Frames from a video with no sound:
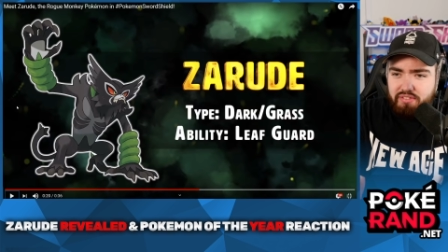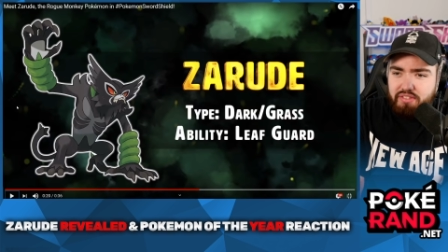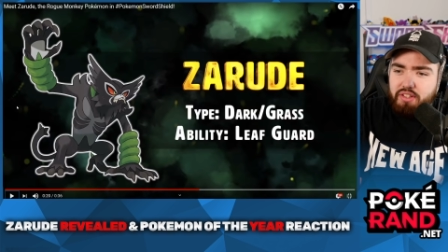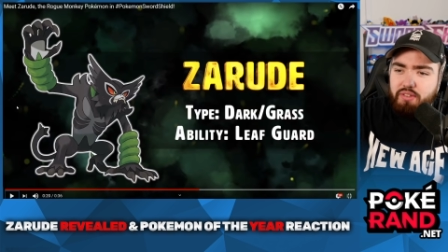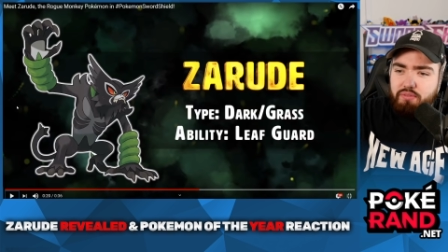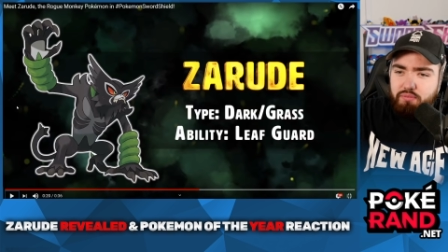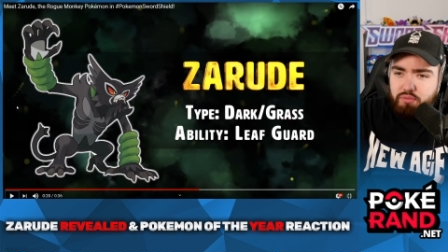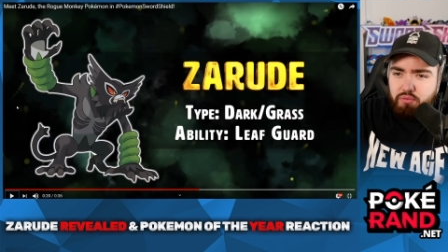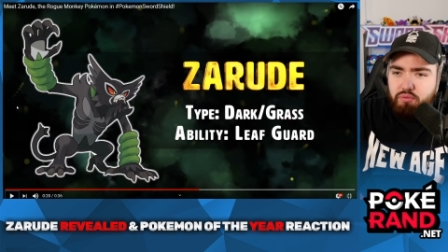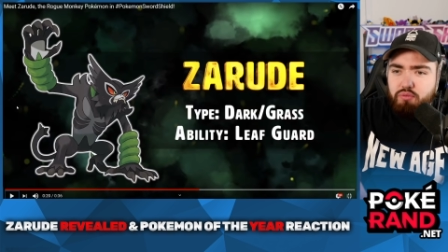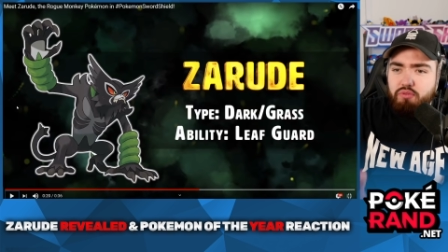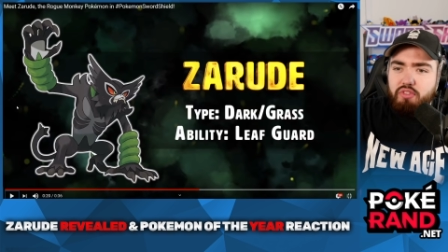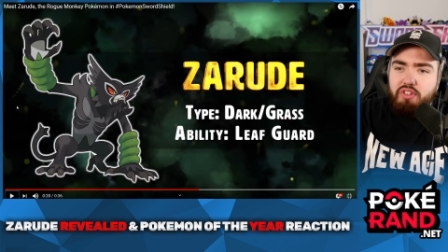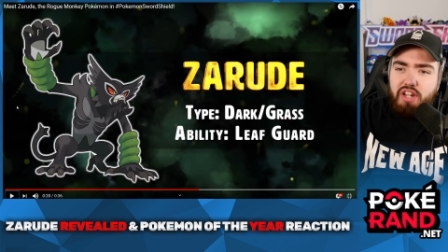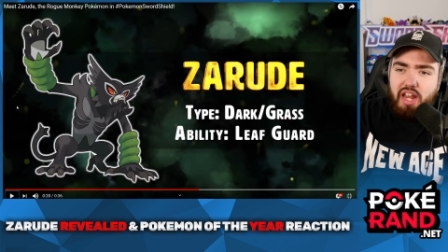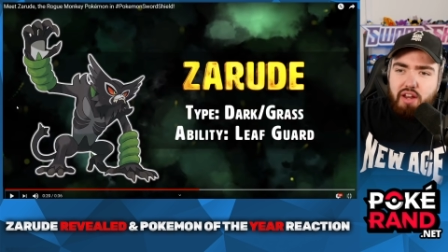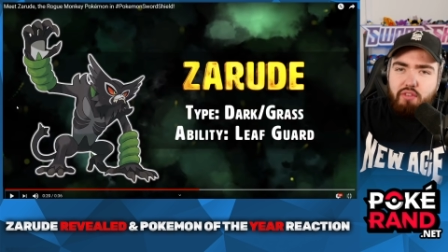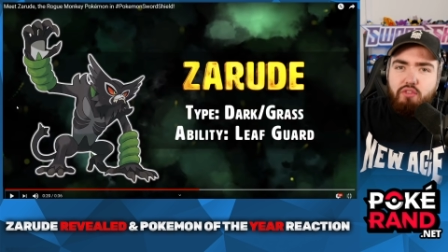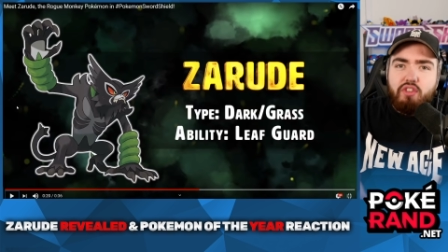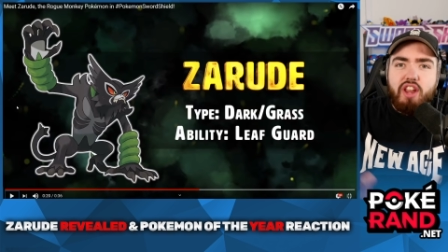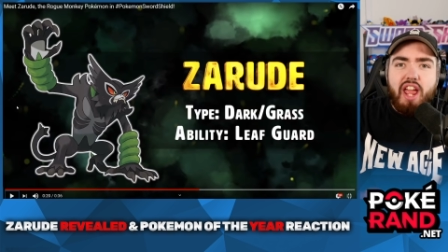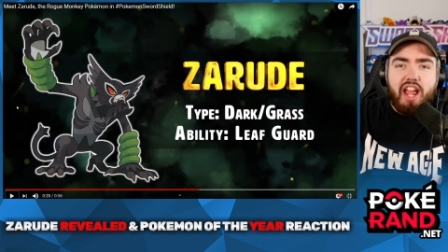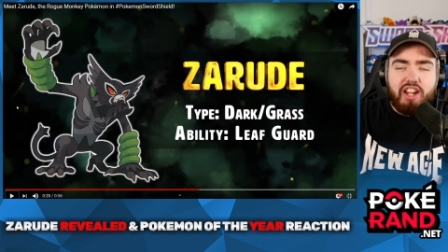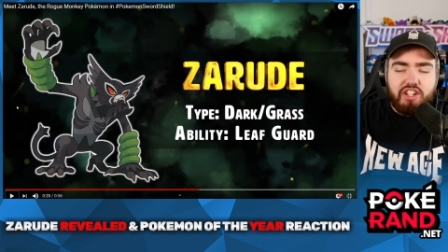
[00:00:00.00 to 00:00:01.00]
the re
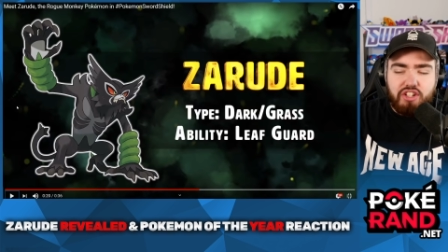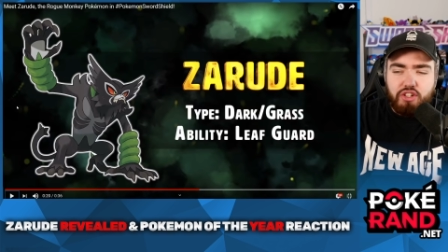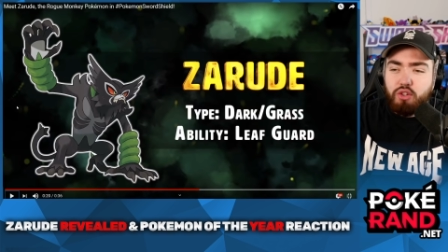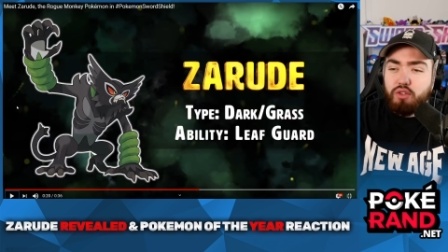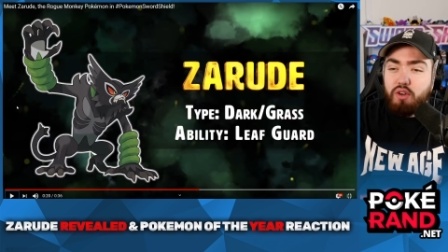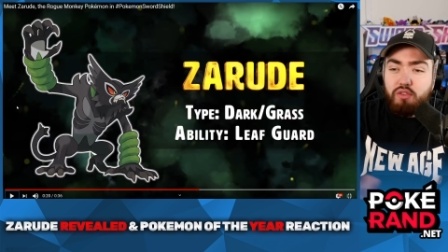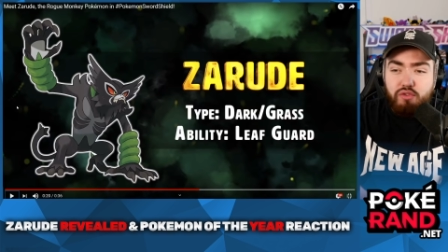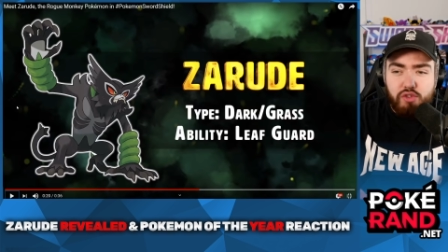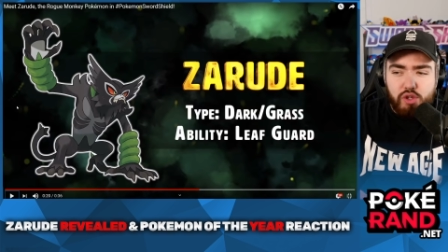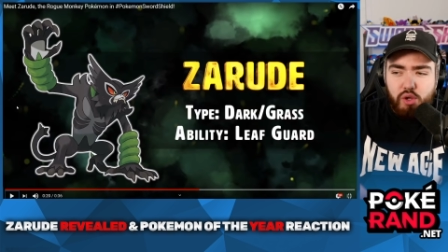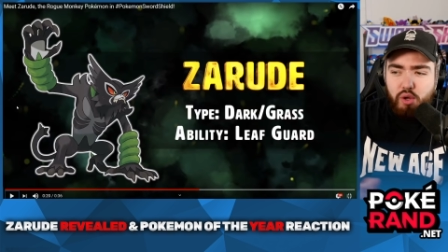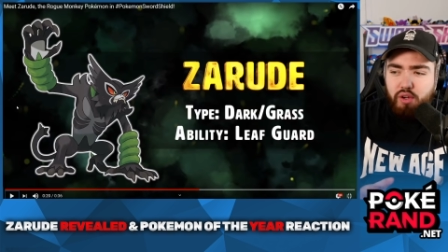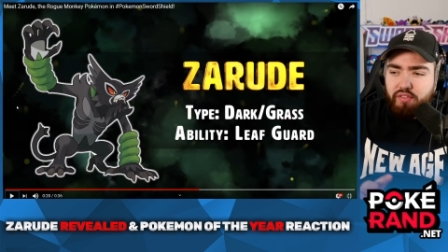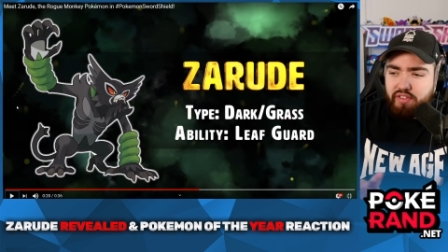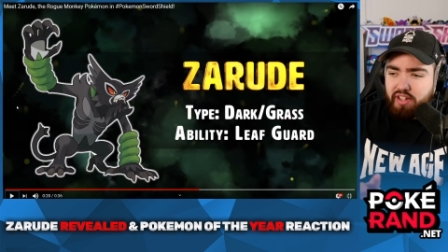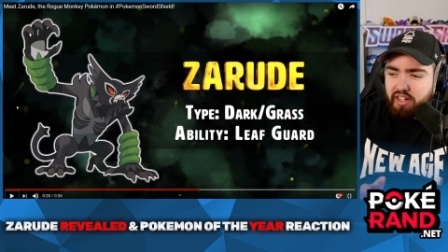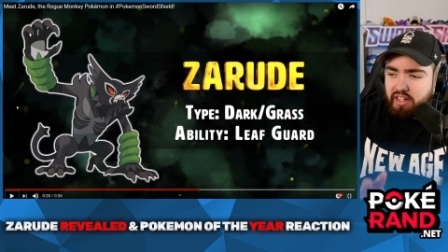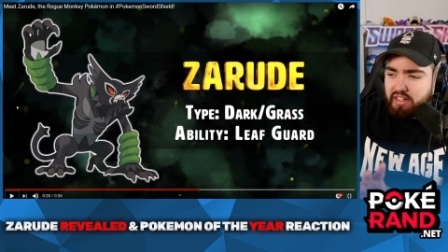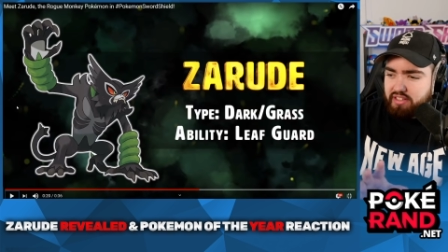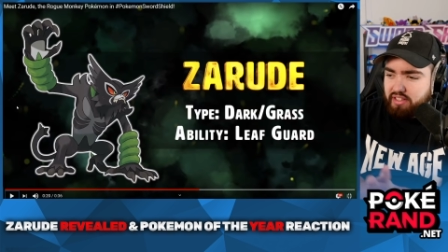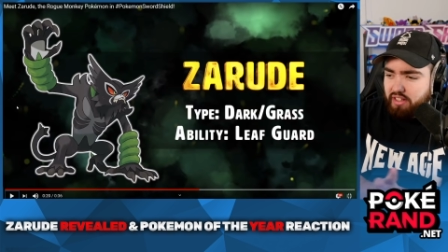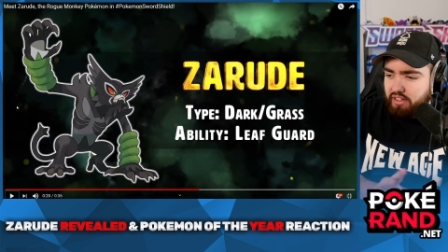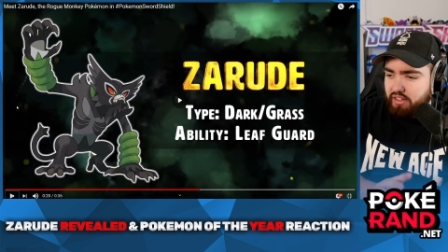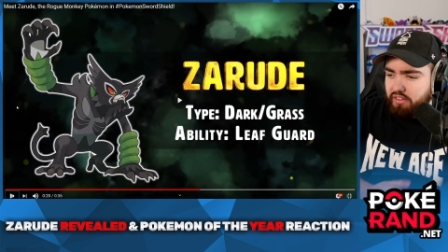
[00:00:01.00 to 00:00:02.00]
reaction or review of it in
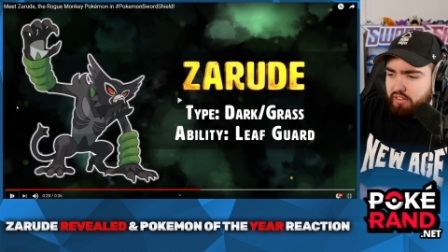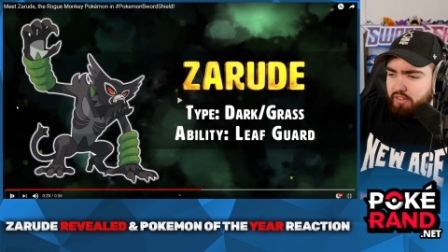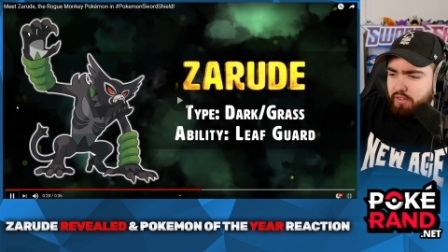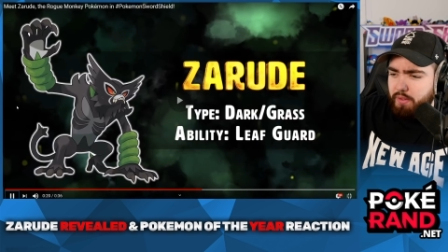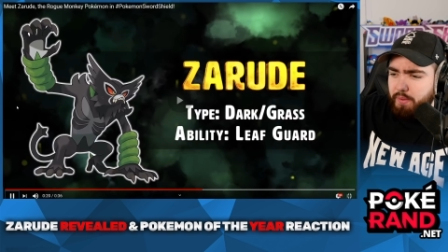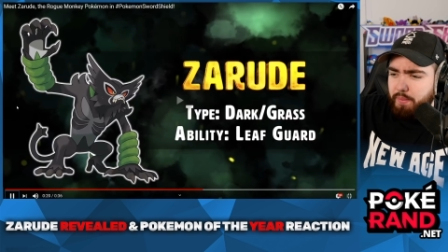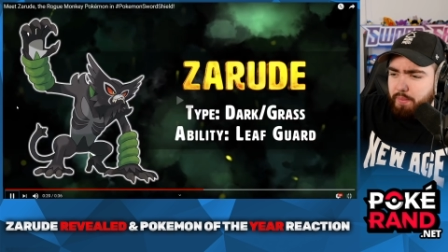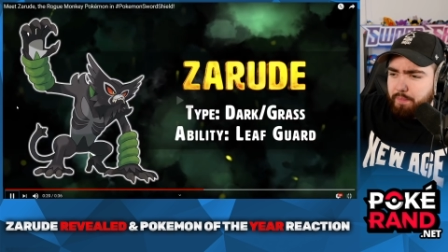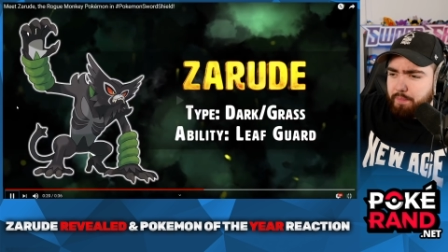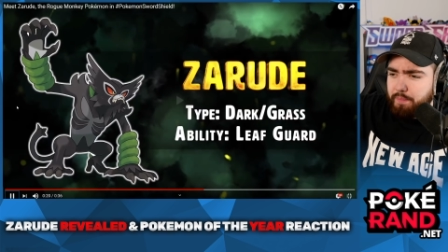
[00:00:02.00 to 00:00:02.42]
a second.